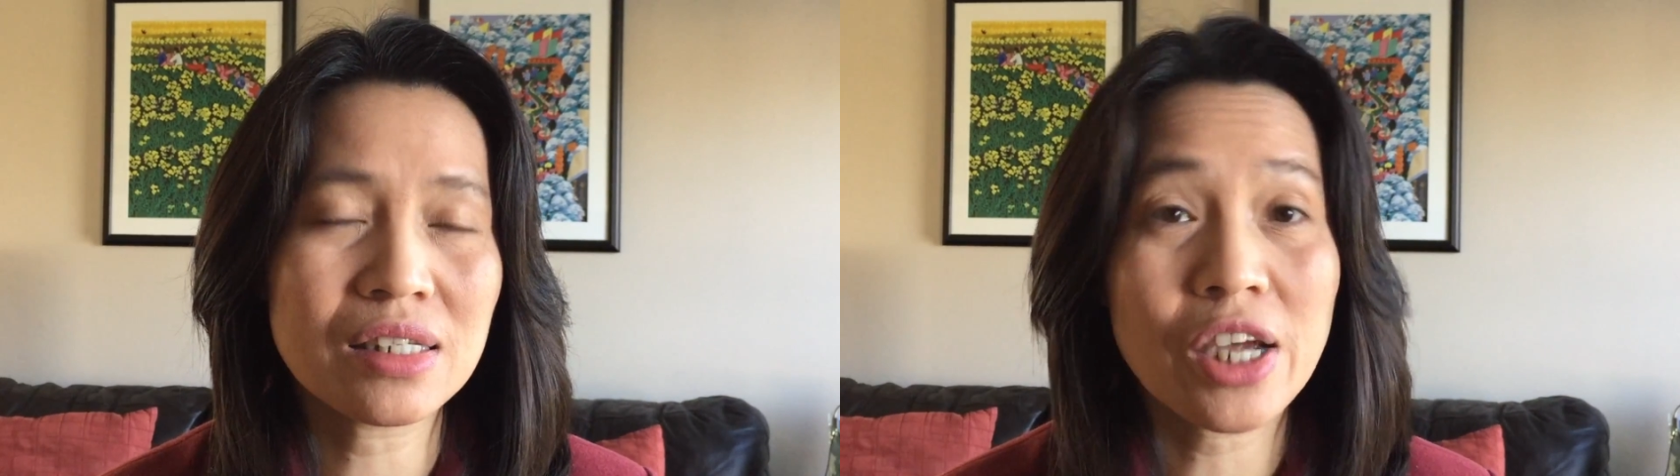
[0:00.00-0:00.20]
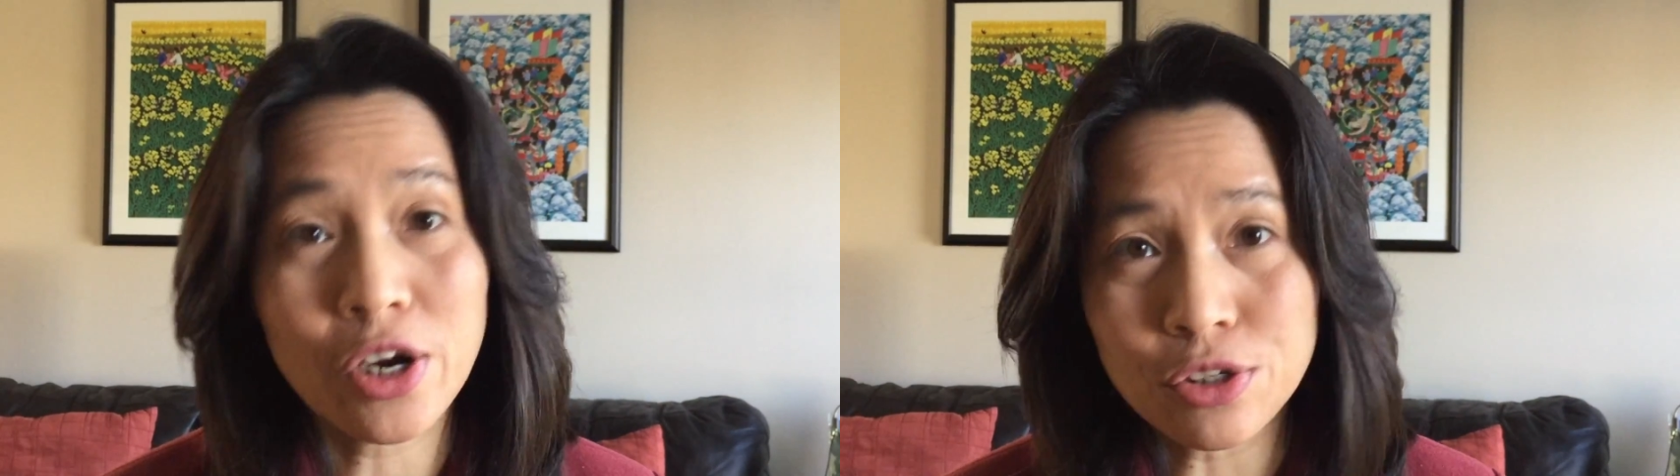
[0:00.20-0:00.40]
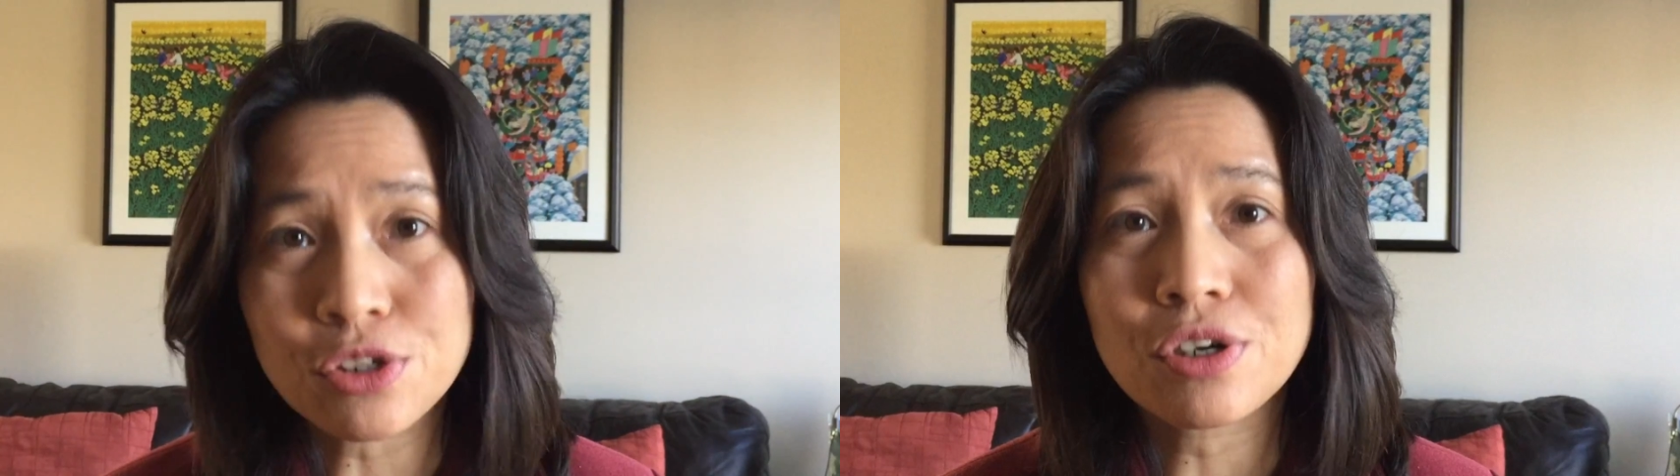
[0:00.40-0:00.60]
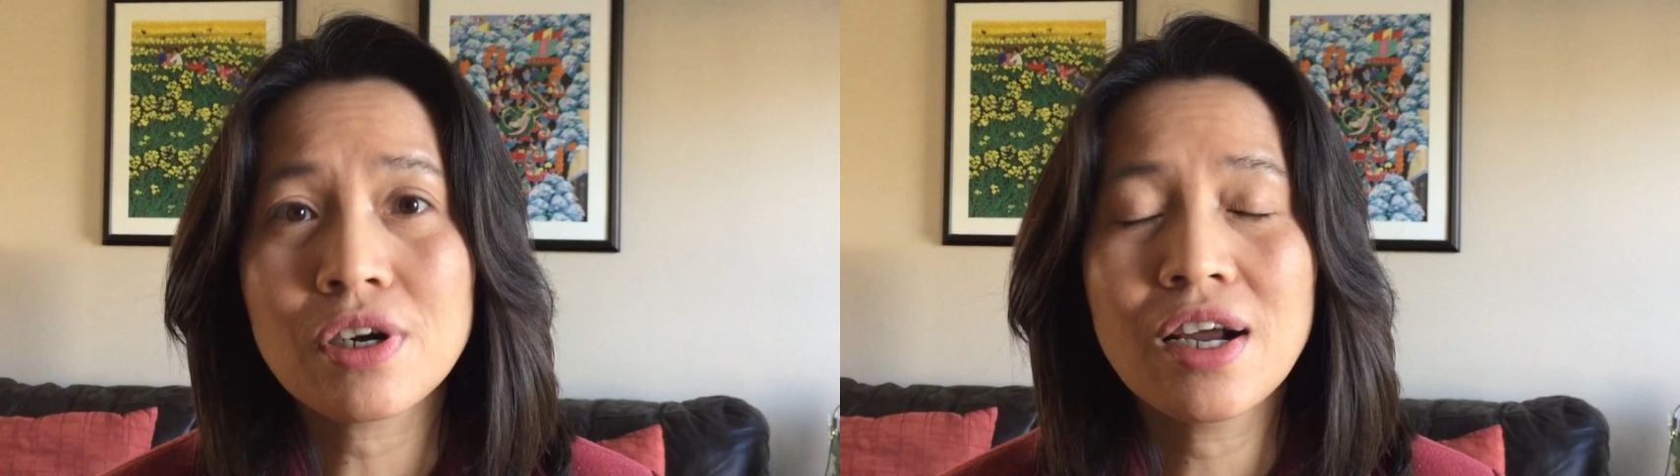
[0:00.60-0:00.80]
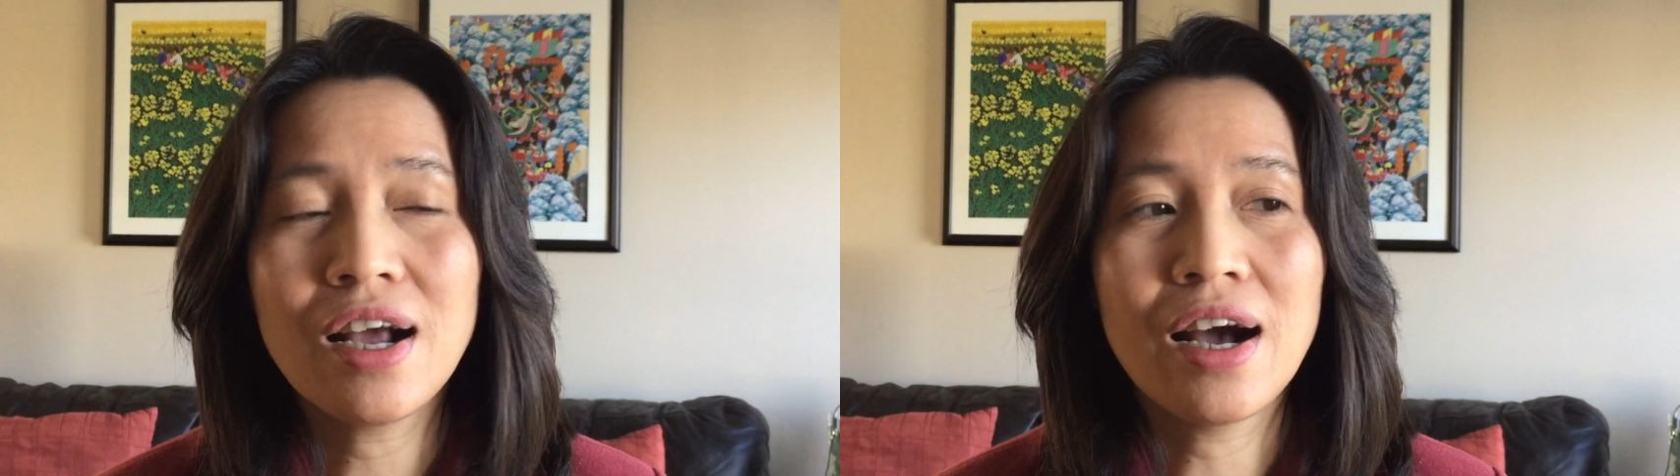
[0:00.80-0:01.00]
character
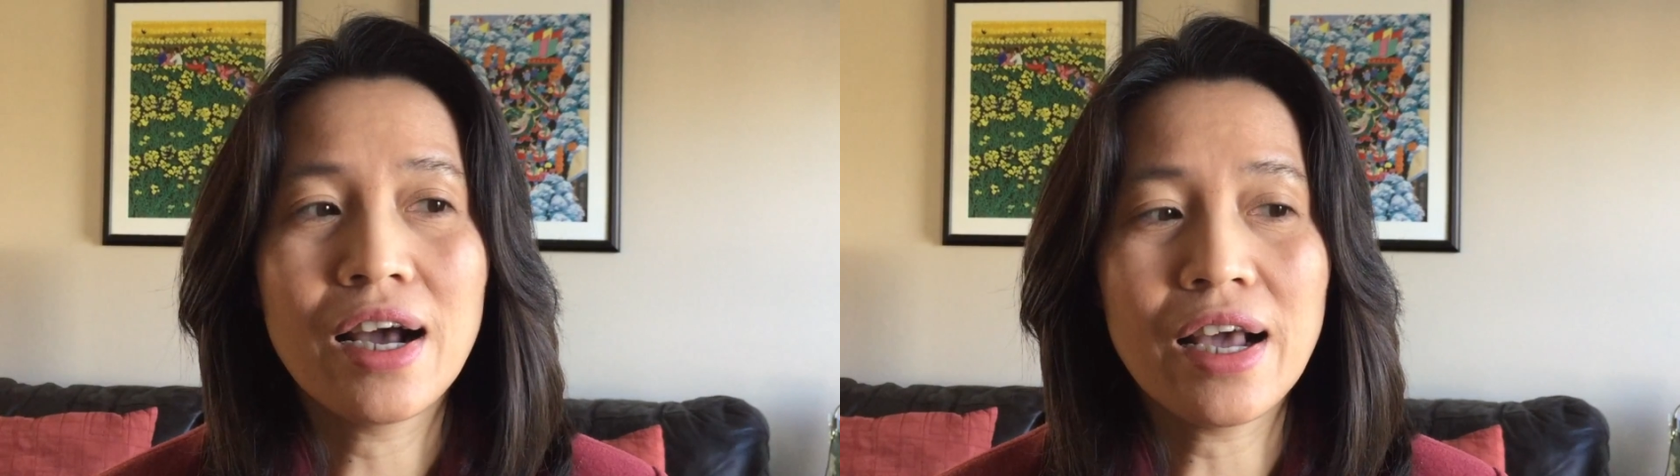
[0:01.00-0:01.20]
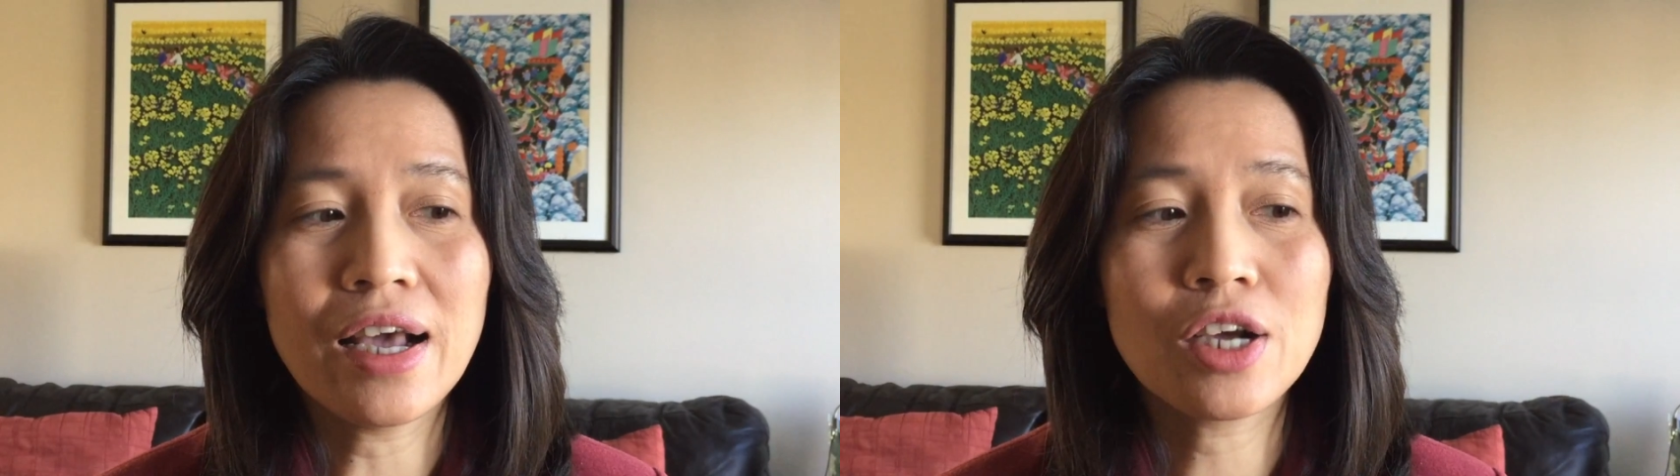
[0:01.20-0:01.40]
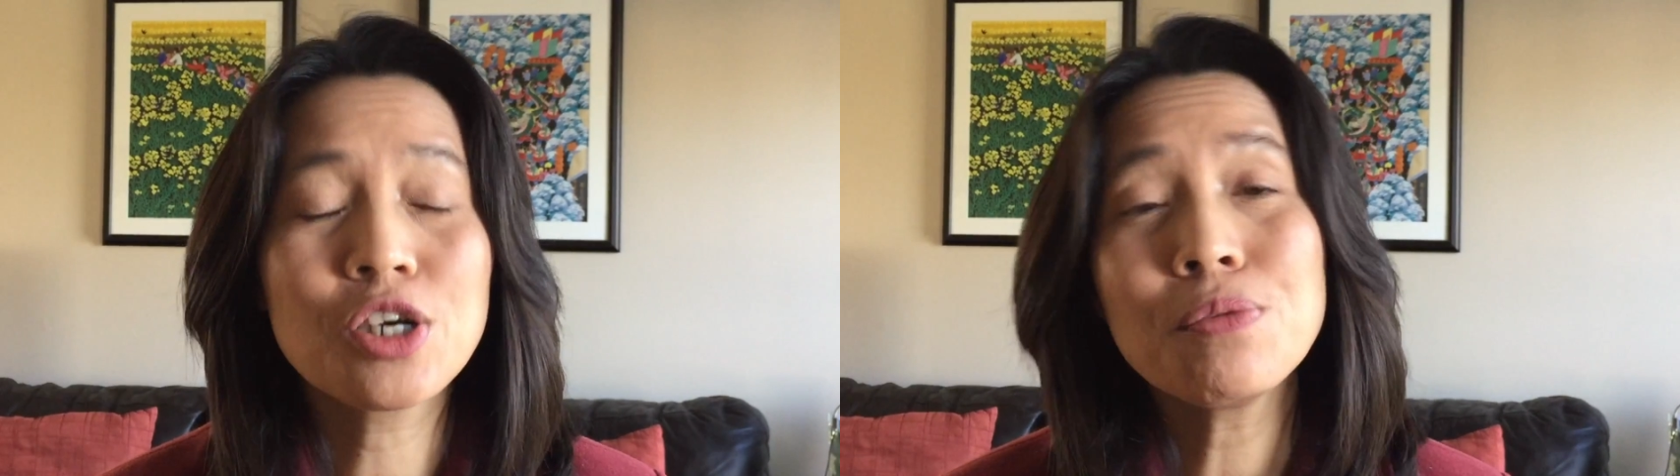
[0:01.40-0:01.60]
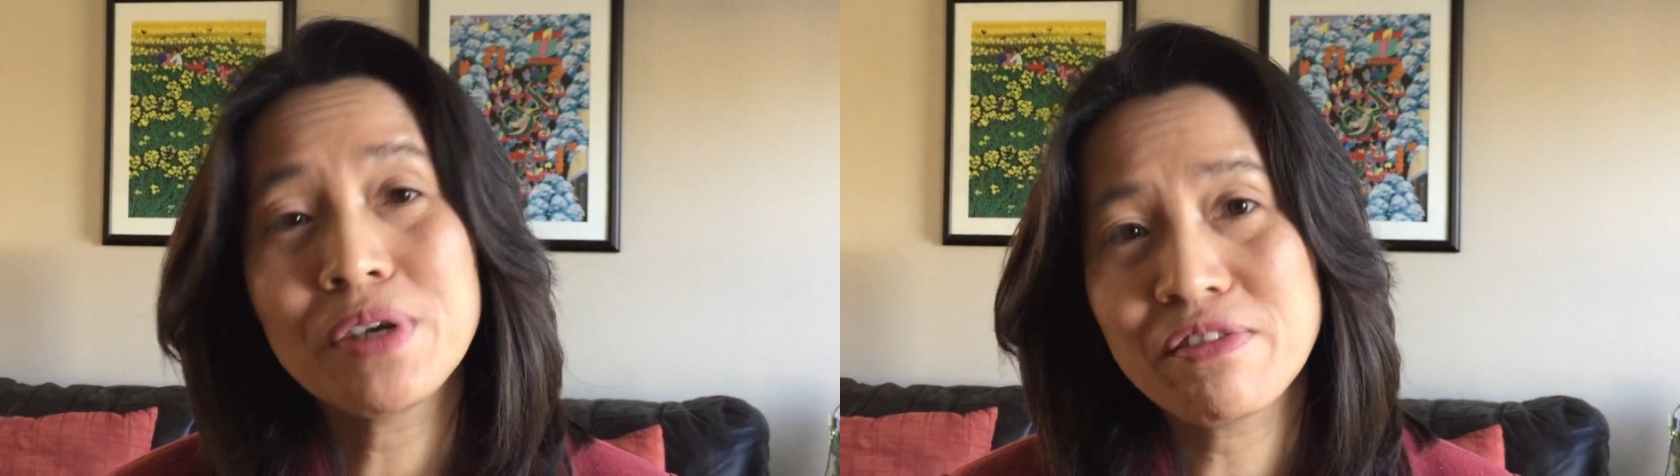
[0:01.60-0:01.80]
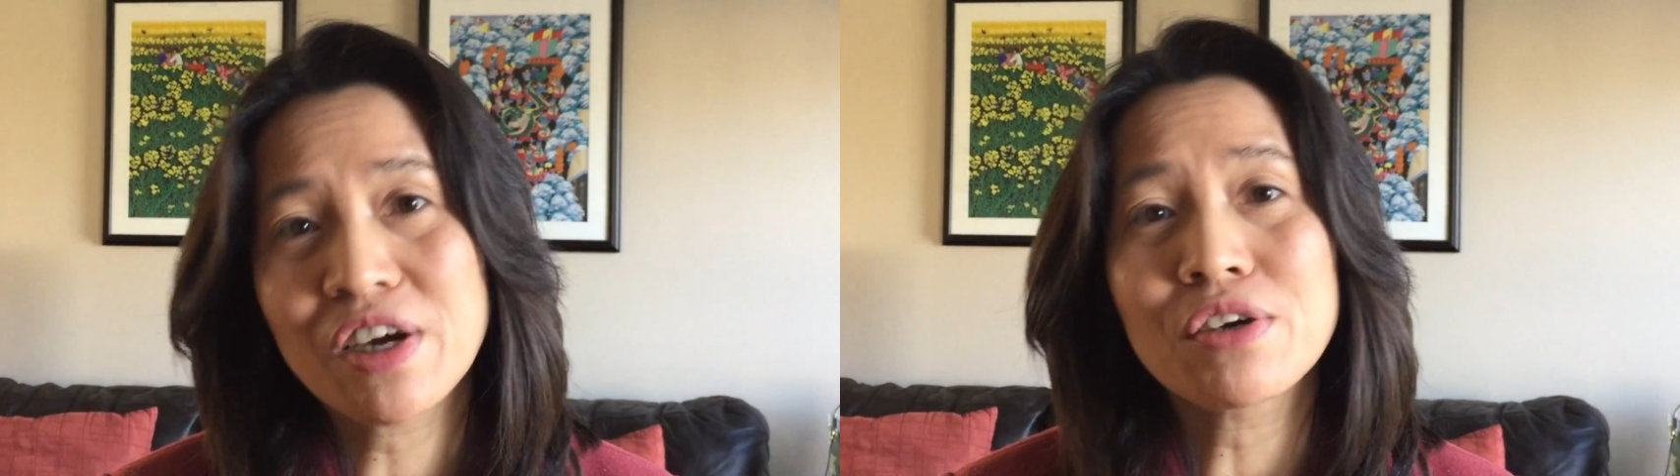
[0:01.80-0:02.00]
could
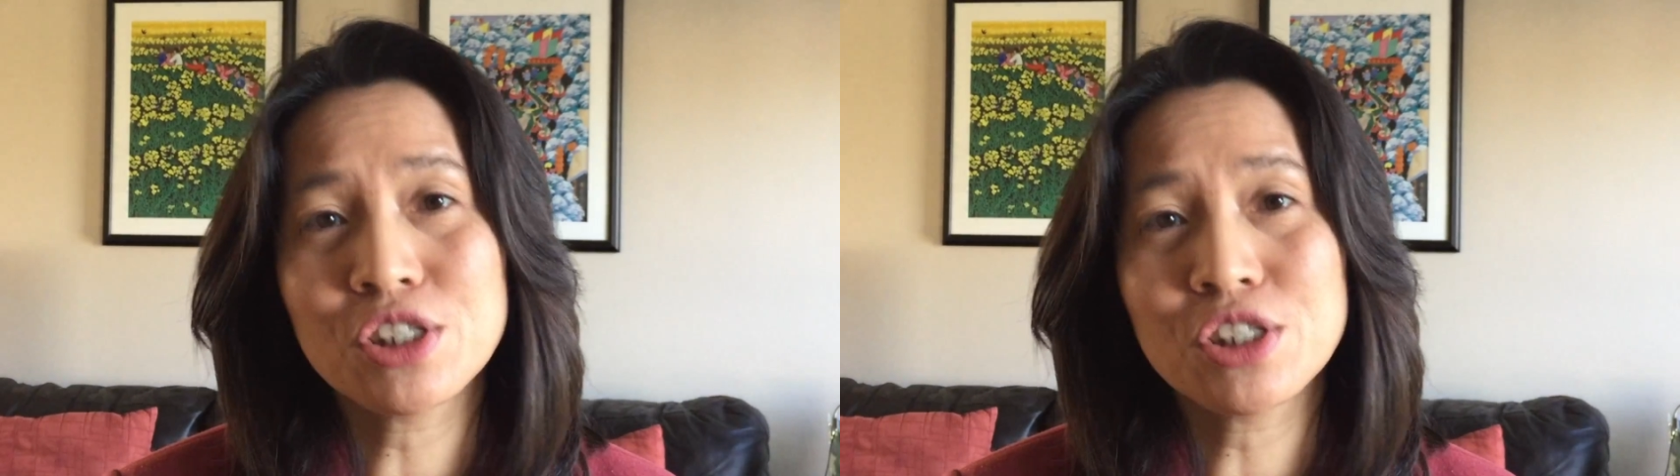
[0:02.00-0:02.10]
be very